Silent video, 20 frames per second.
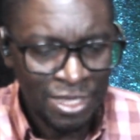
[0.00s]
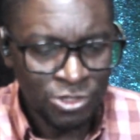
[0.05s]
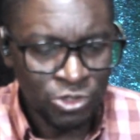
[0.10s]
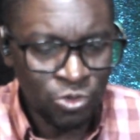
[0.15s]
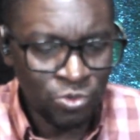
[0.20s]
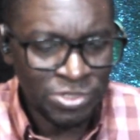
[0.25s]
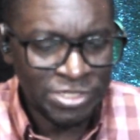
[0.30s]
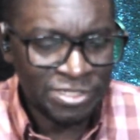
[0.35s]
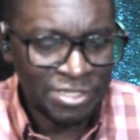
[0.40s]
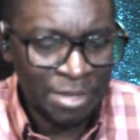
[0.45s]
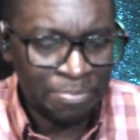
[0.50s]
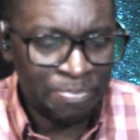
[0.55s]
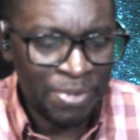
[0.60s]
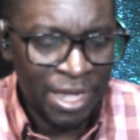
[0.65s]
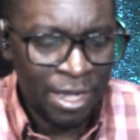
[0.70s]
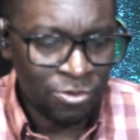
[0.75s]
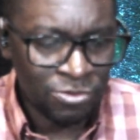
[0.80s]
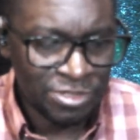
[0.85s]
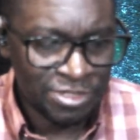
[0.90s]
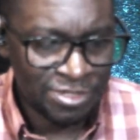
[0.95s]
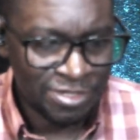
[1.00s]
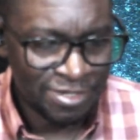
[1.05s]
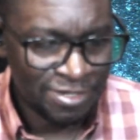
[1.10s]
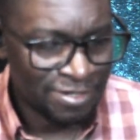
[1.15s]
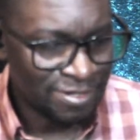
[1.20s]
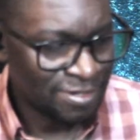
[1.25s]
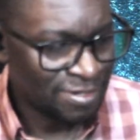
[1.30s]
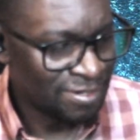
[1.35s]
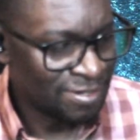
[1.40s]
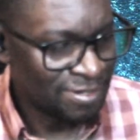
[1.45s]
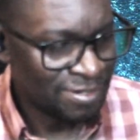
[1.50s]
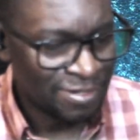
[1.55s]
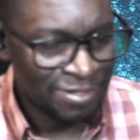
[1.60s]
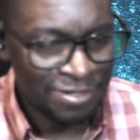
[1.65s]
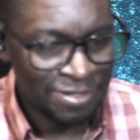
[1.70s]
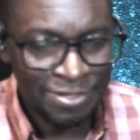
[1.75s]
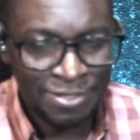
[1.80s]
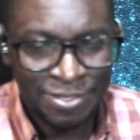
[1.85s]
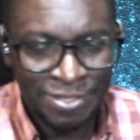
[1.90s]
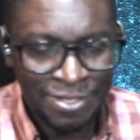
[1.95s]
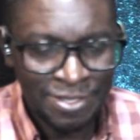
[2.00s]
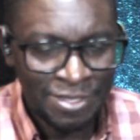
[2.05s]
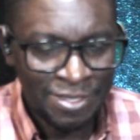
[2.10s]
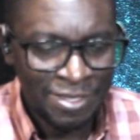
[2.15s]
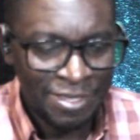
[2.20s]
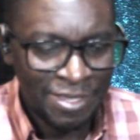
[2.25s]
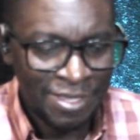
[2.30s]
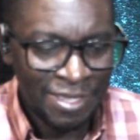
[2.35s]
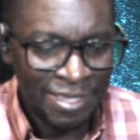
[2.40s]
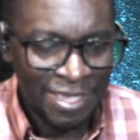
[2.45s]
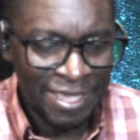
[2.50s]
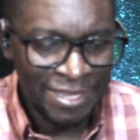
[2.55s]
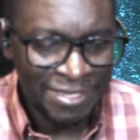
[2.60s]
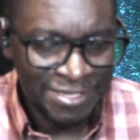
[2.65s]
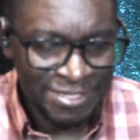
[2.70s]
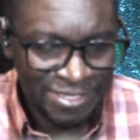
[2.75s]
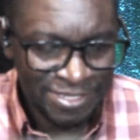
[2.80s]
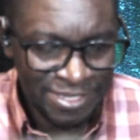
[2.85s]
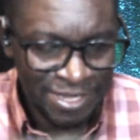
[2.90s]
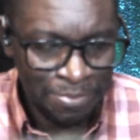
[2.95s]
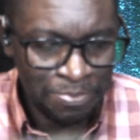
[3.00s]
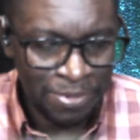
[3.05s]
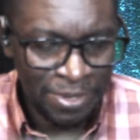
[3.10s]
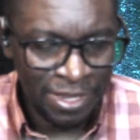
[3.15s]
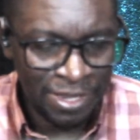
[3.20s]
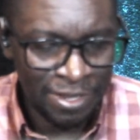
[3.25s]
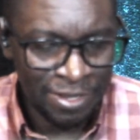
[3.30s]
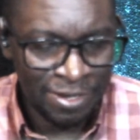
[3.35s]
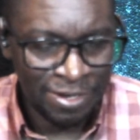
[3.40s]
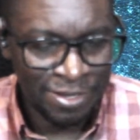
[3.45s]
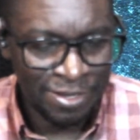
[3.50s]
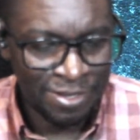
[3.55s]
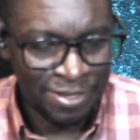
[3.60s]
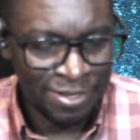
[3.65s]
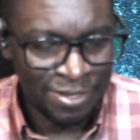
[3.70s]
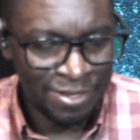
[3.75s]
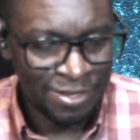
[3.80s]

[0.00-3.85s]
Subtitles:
So step out and step in